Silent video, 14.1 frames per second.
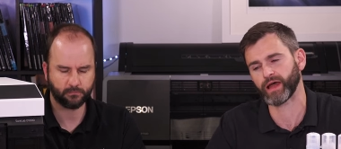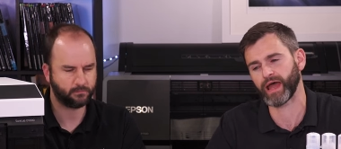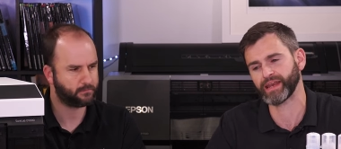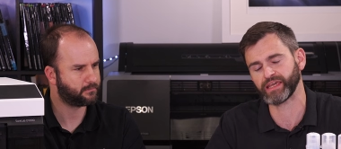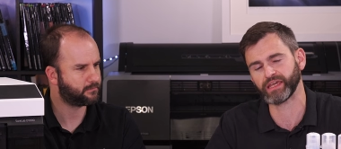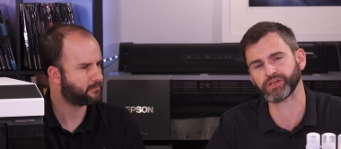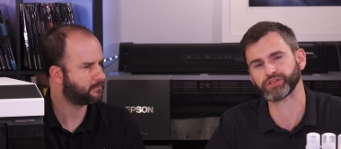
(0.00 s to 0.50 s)

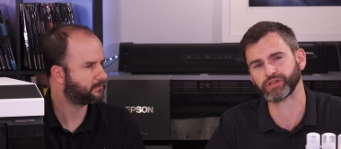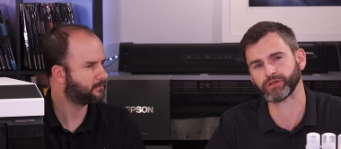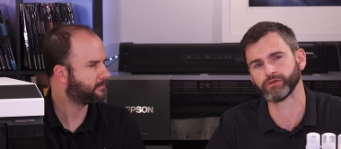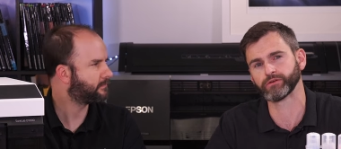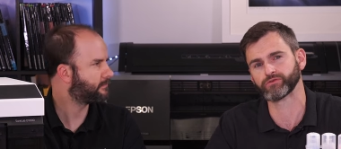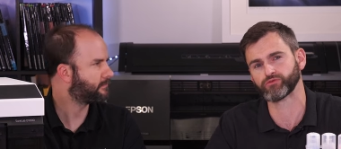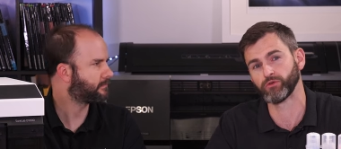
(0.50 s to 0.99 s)
Speaker 1: any
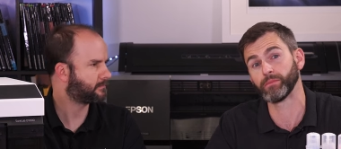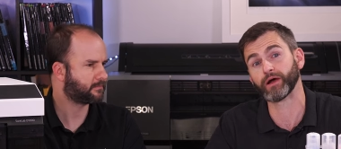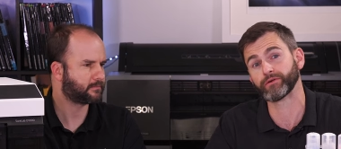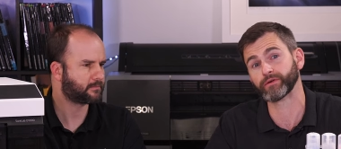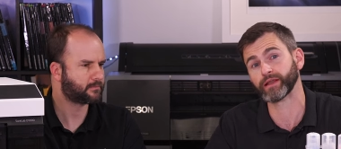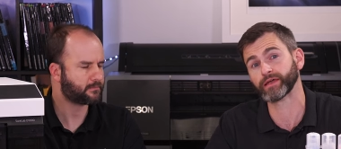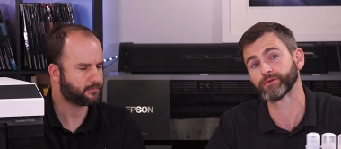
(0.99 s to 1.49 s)
issues
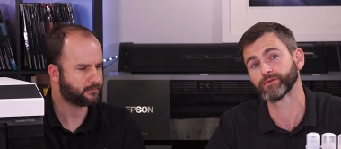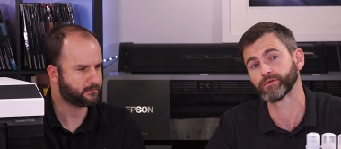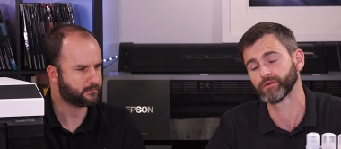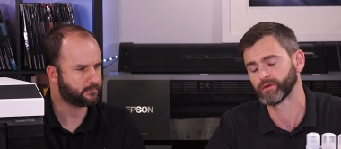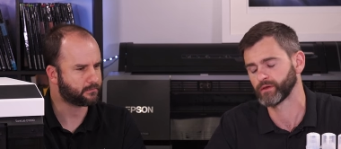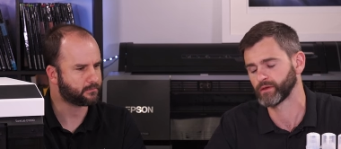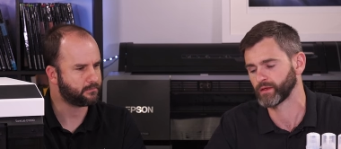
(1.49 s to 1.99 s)
remotely
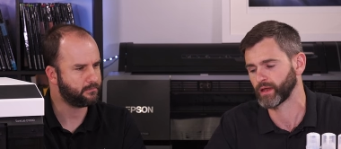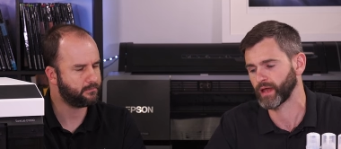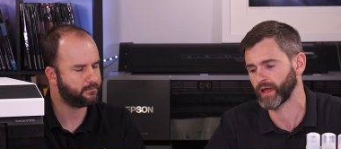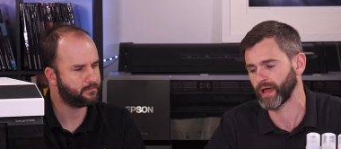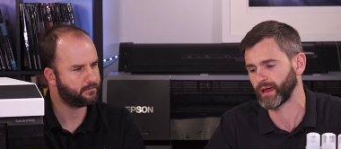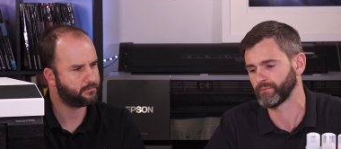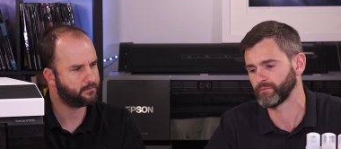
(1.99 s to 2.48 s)

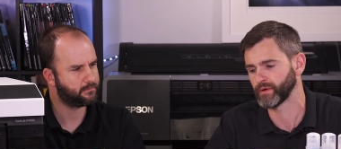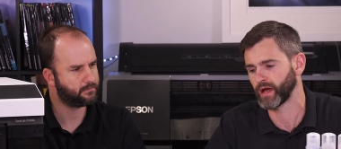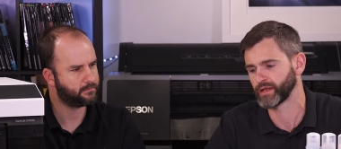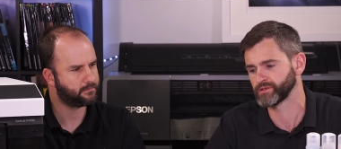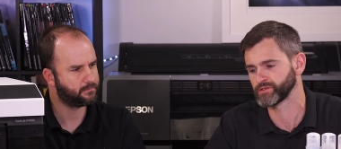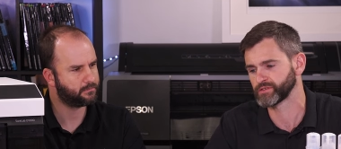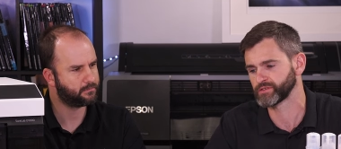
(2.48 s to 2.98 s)
um,
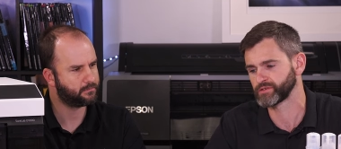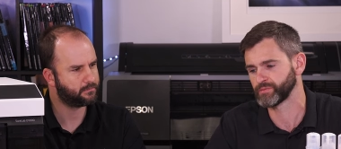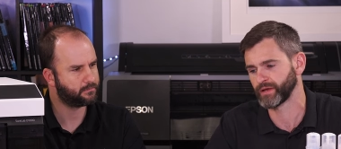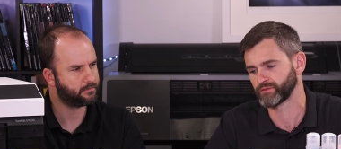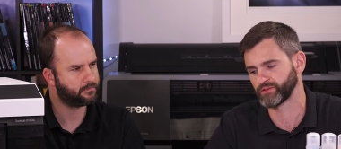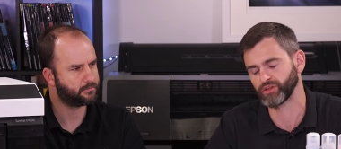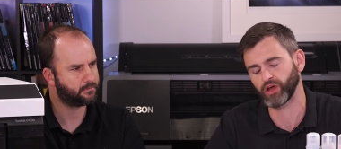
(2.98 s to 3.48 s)
and to be
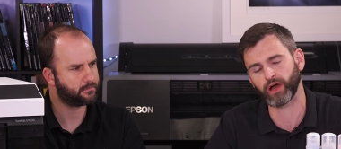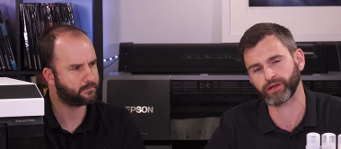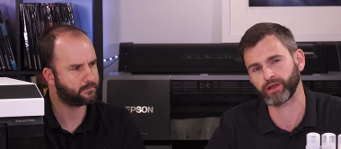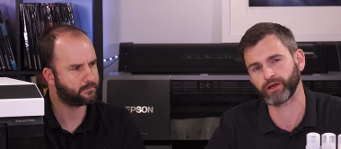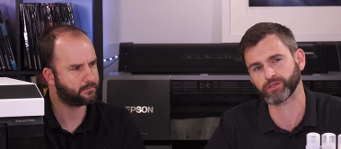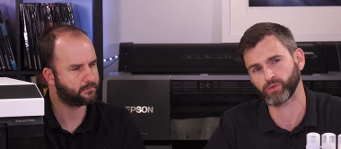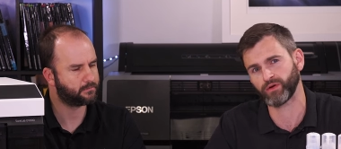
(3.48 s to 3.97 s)
able to
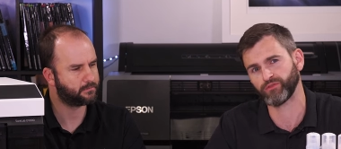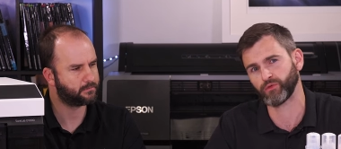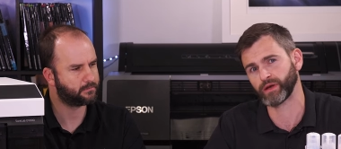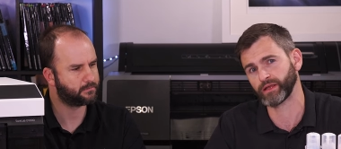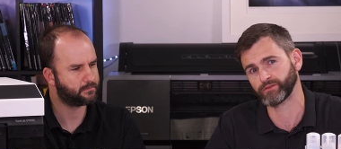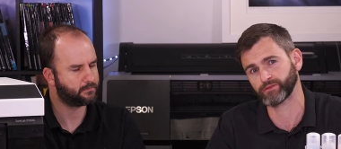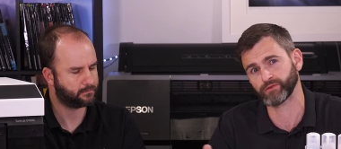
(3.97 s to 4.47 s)
diagnose whether
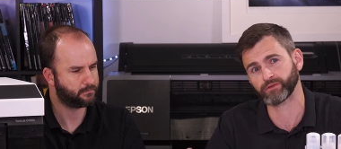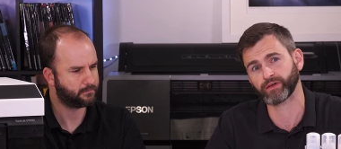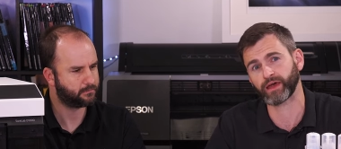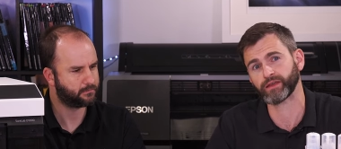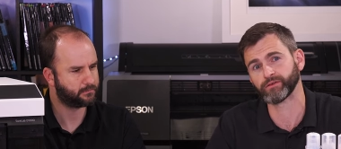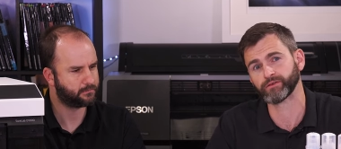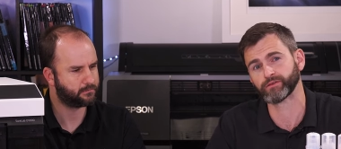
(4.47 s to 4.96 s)
we need to
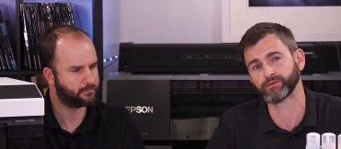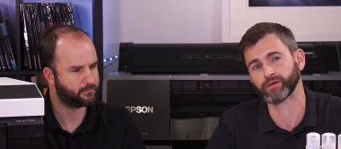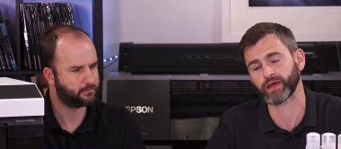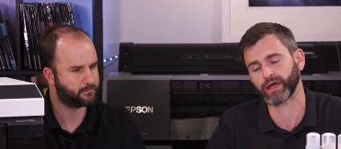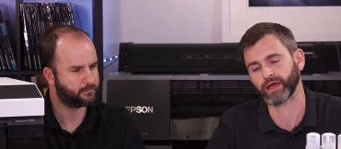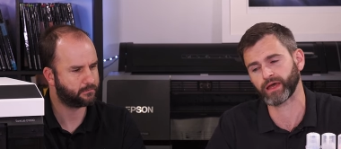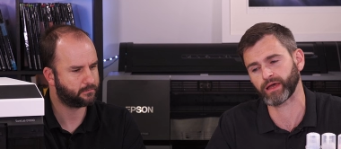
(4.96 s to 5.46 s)
attend
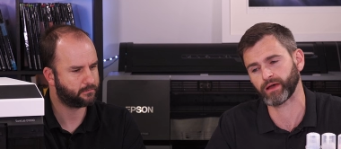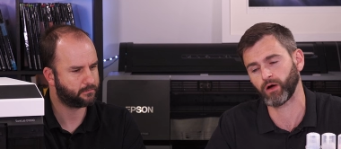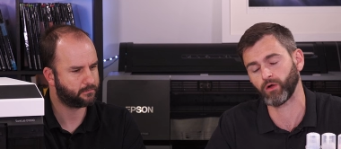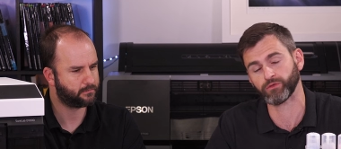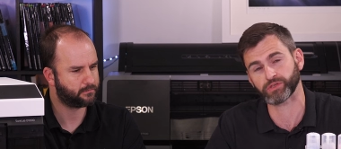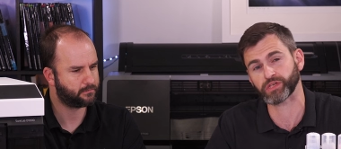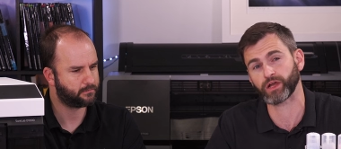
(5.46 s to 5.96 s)
uh,
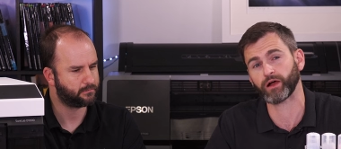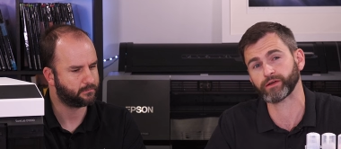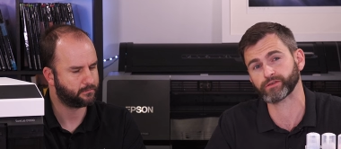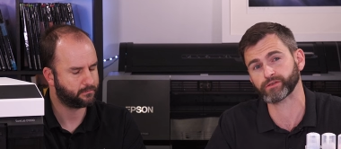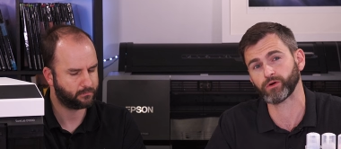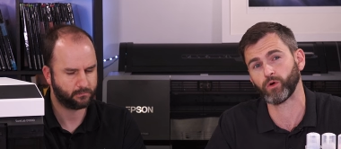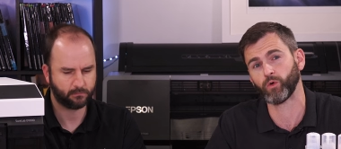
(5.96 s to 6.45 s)
on
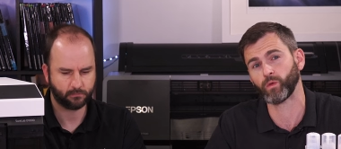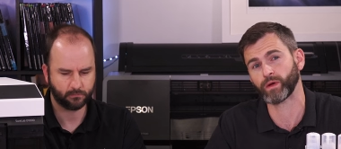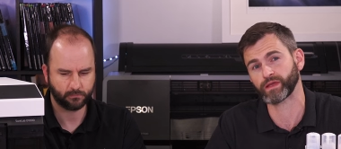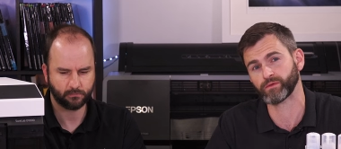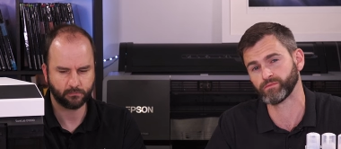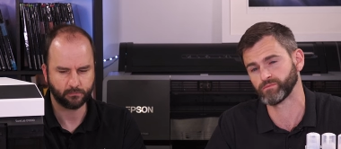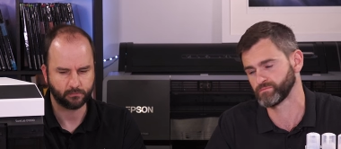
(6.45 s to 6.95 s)
site or we
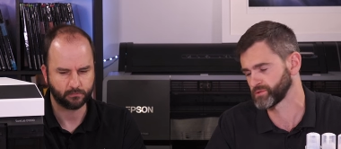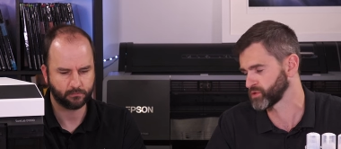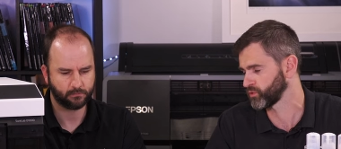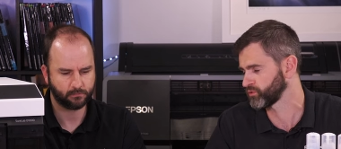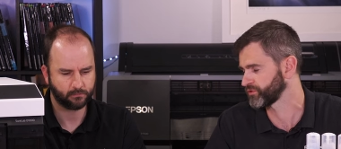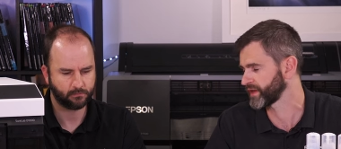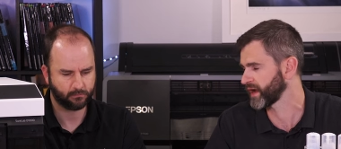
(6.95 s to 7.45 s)
can
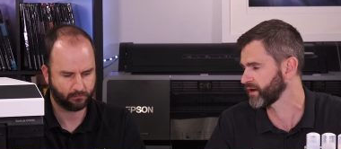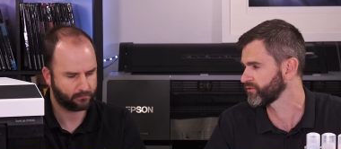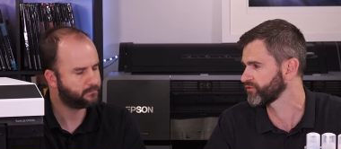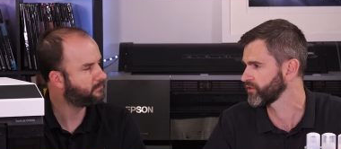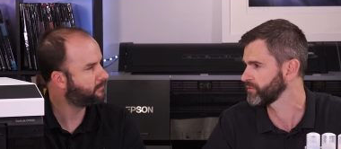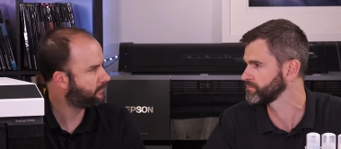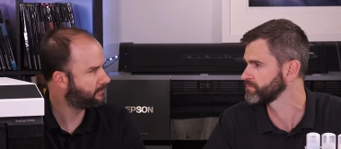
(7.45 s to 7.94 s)
sort it out
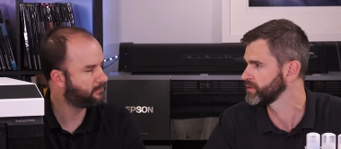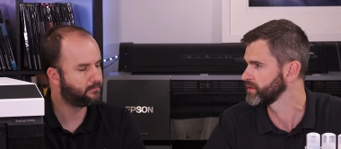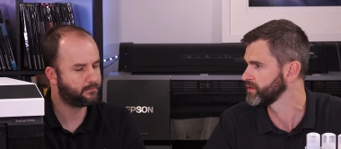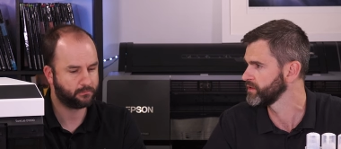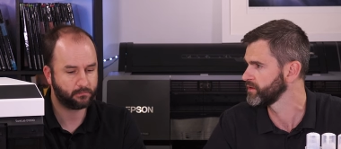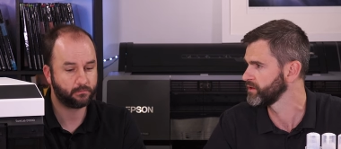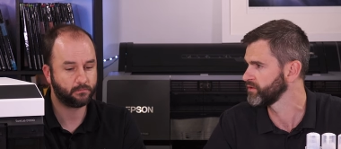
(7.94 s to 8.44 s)
from
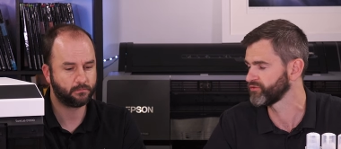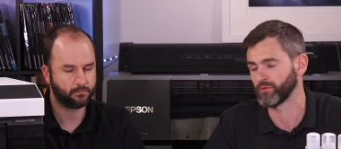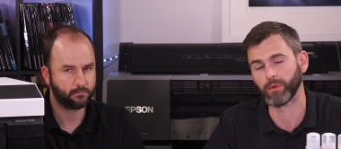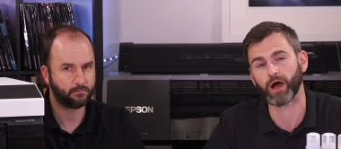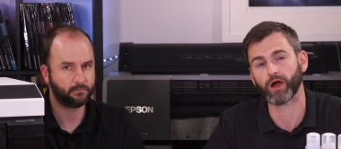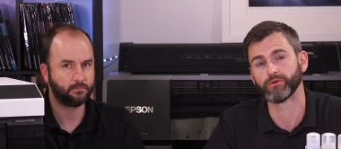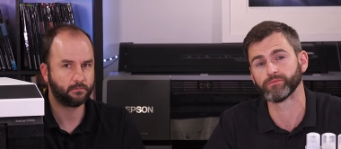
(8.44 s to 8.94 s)

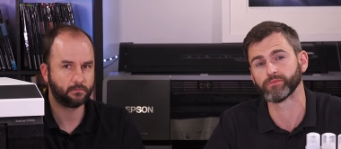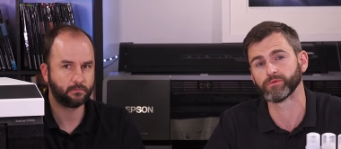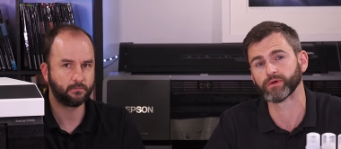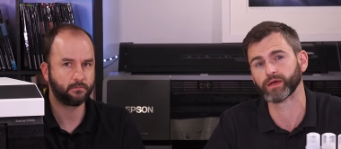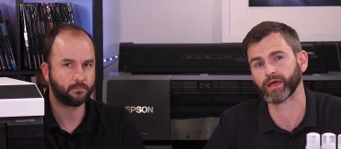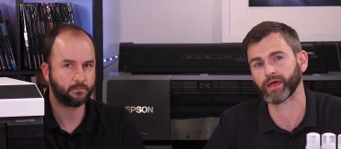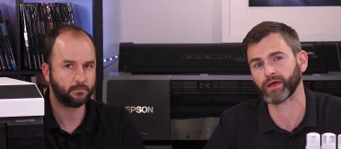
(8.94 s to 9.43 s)
from home
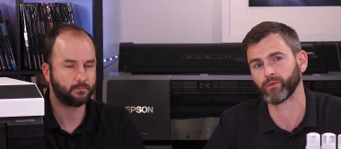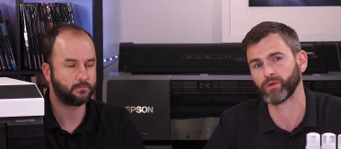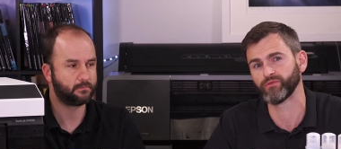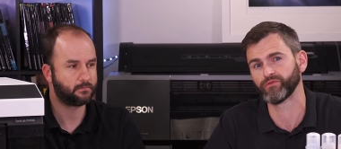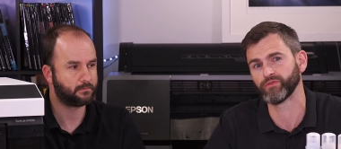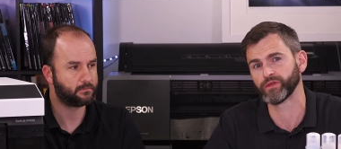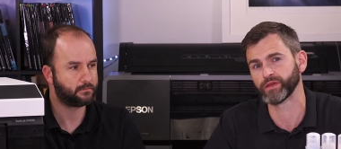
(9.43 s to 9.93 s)
uh,
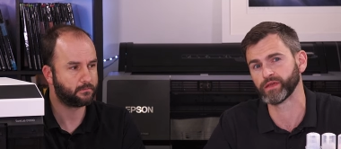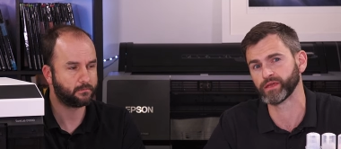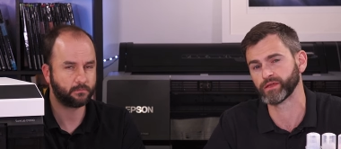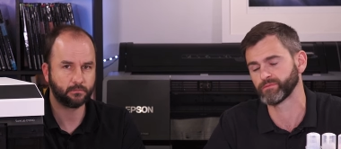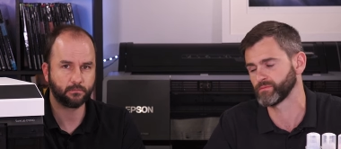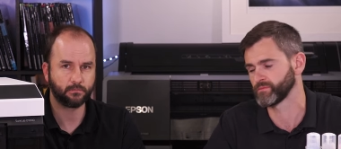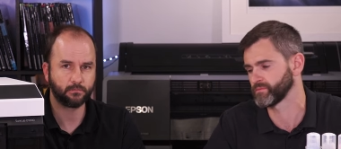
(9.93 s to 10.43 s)
with
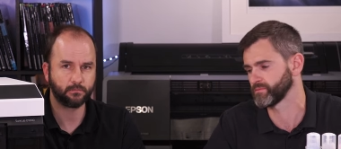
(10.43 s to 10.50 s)
the